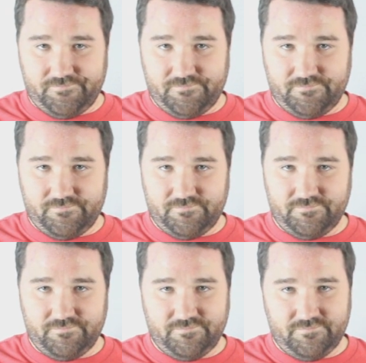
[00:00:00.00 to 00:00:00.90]

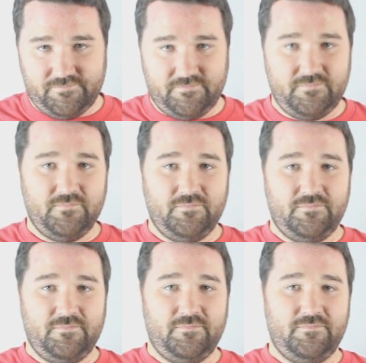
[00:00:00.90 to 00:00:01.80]

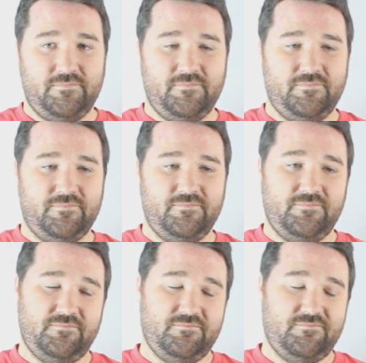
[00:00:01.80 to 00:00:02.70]

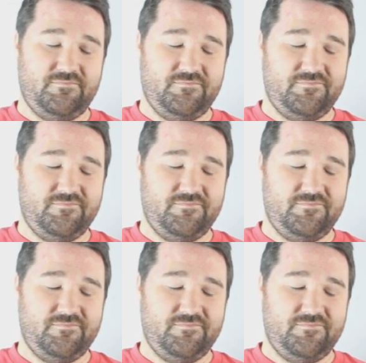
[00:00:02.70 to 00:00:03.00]
This person isn't speaking.